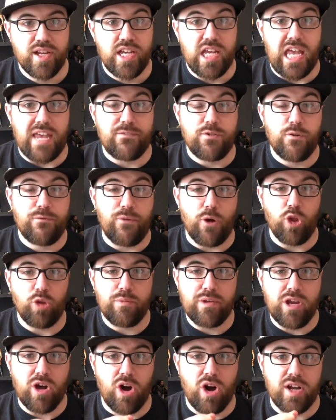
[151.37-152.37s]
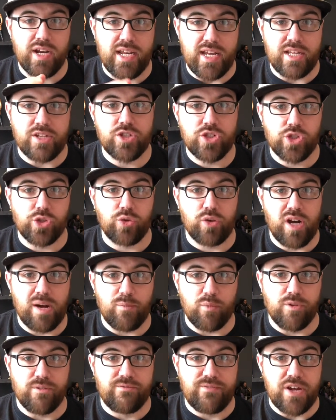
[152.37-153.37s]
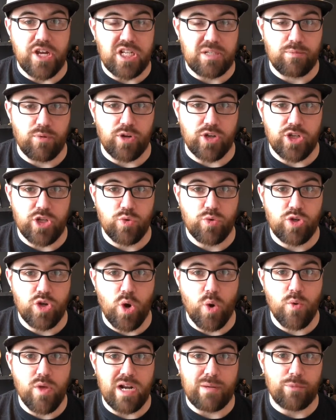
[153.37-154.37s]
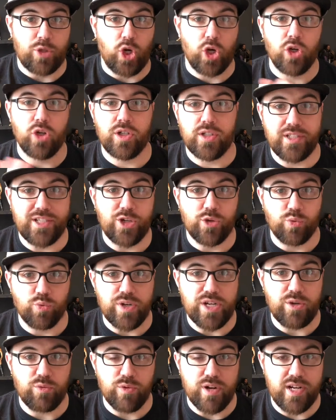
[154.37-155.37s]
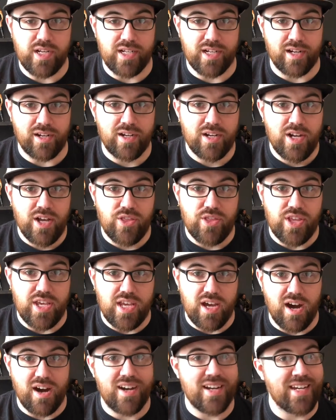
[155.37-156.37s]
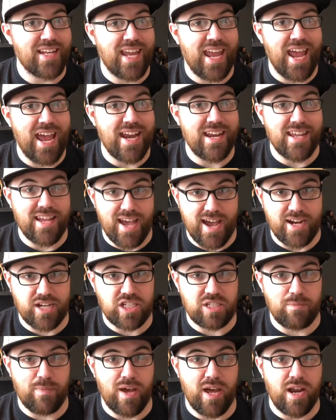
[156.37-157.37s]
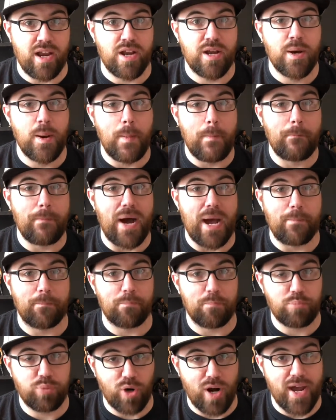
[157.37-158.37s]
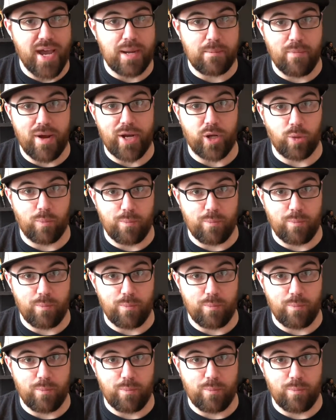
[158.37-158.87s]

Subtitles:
If you follow me on Instagram or Facebook, you know that I'm currently rereading The Uncanny X-Men by Brian Michael